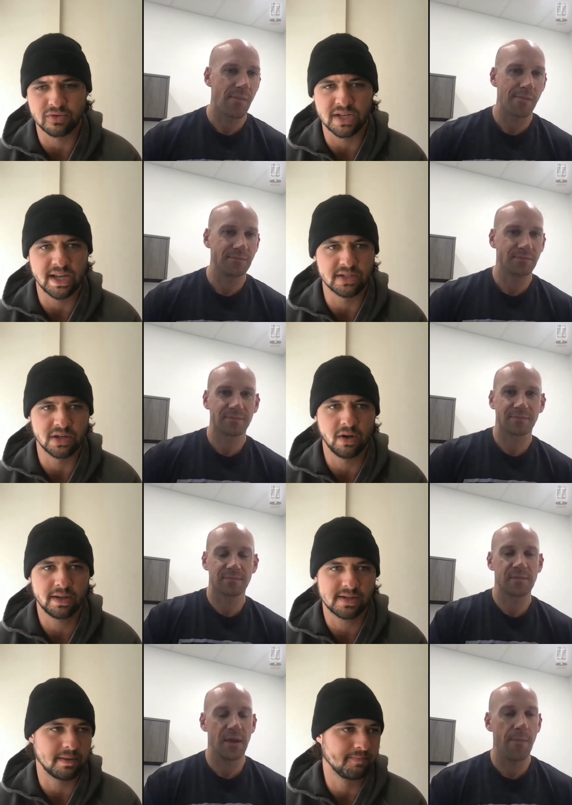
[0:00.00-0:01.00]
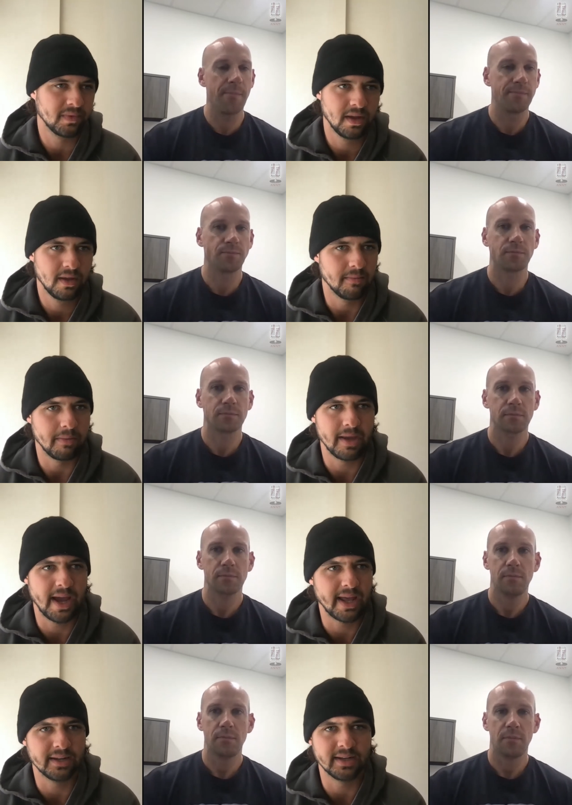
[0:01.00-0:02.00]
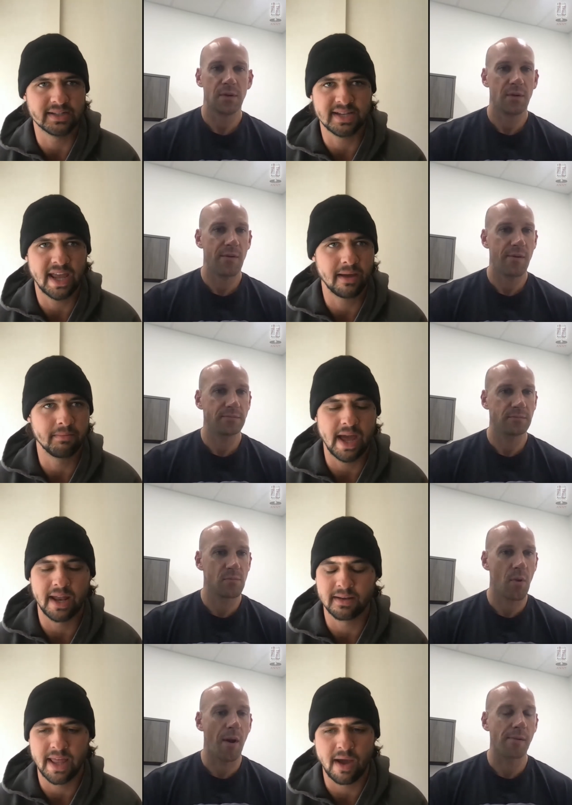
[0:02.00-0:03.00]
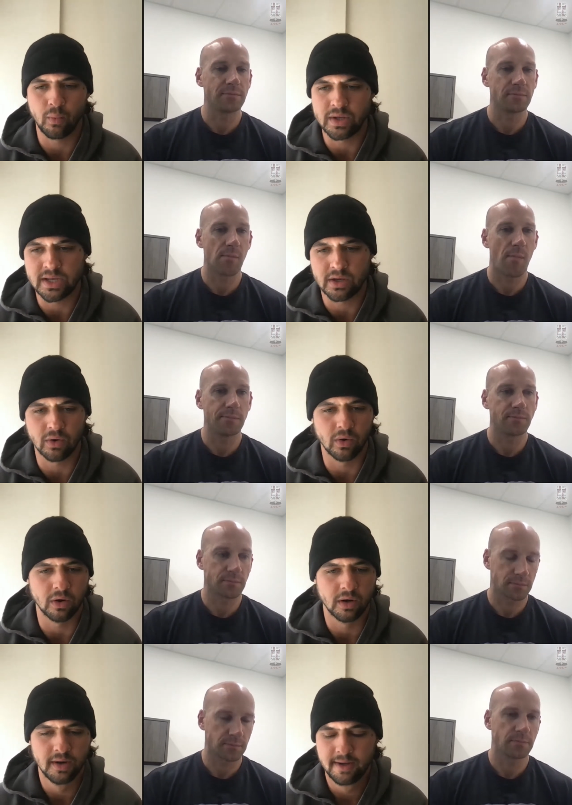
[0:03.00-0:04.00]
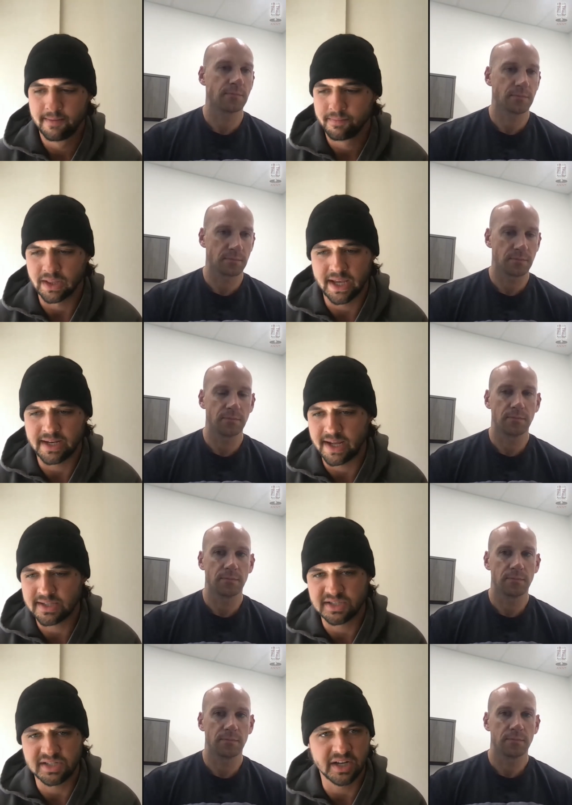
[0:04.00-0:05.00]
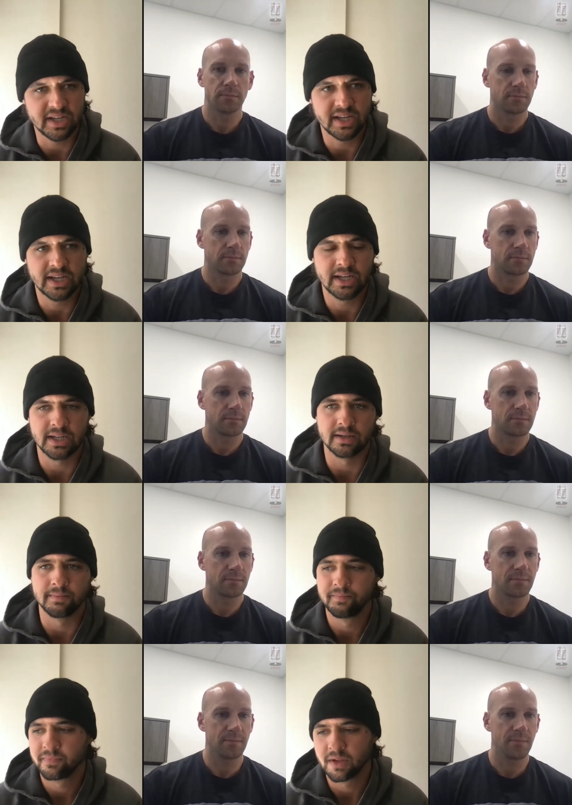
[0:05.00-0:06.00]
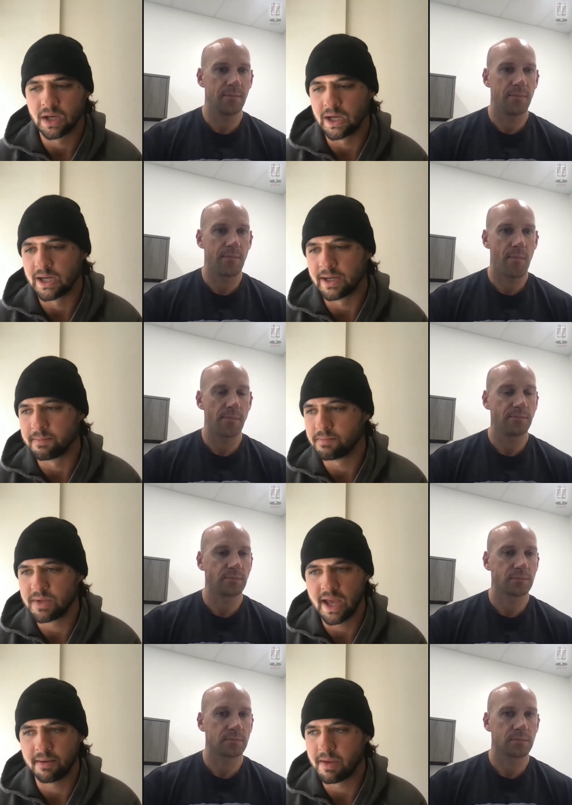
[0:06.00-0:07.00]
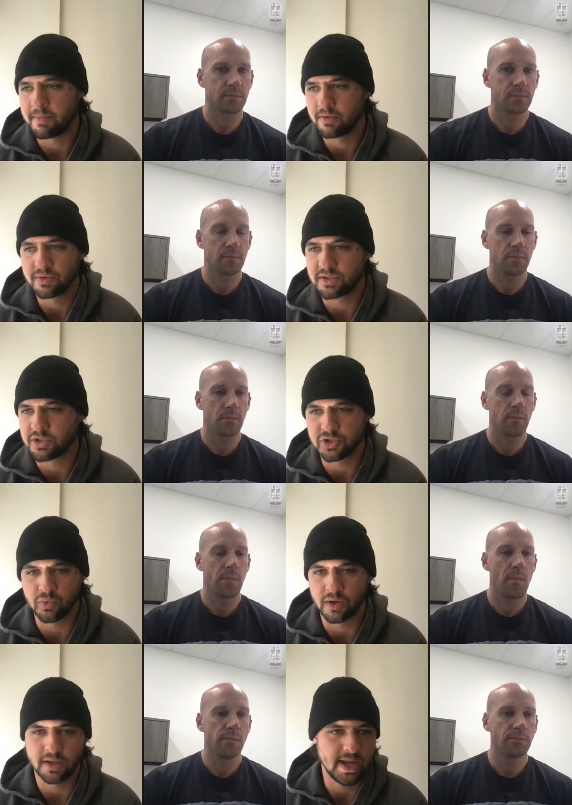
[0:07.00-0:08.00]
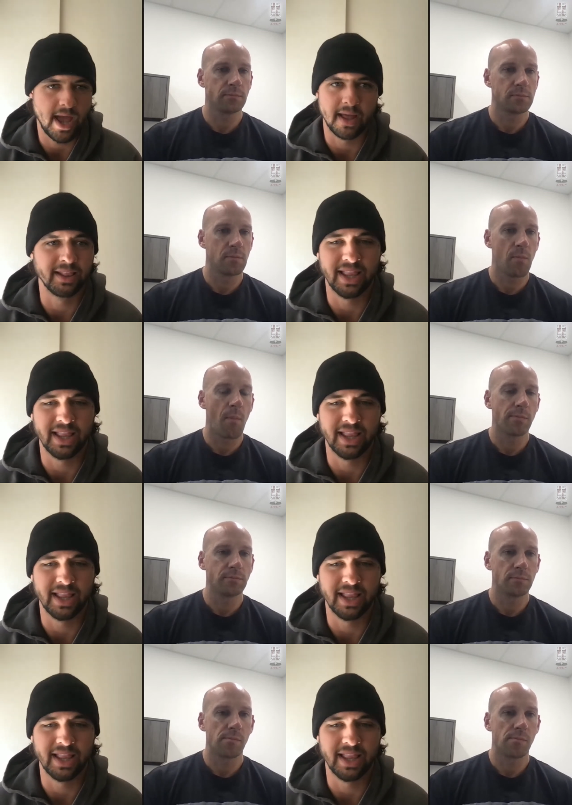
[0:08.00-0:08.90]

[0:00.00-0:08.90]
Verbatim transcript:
Speaker 1: those days, you know, it's like maybe I had an exam that, that week or late nights studying. And, um, yeah, maybe it was just one of the, yeah, I had